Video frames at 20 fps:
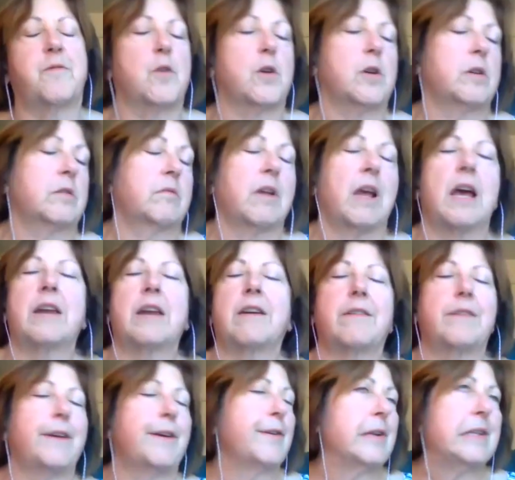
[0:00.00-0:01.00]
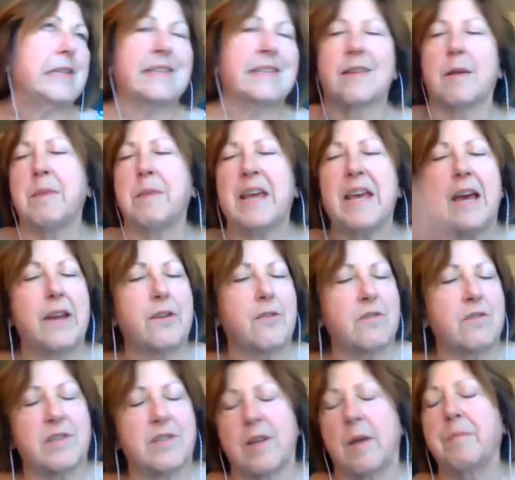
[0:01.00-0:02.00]
for, I don't know, it's some ad
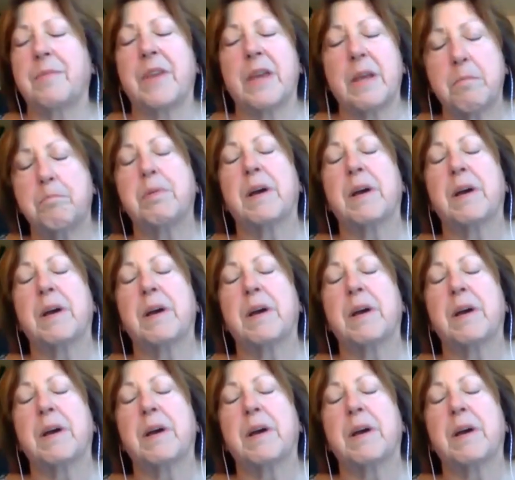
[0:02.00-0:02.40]
or something,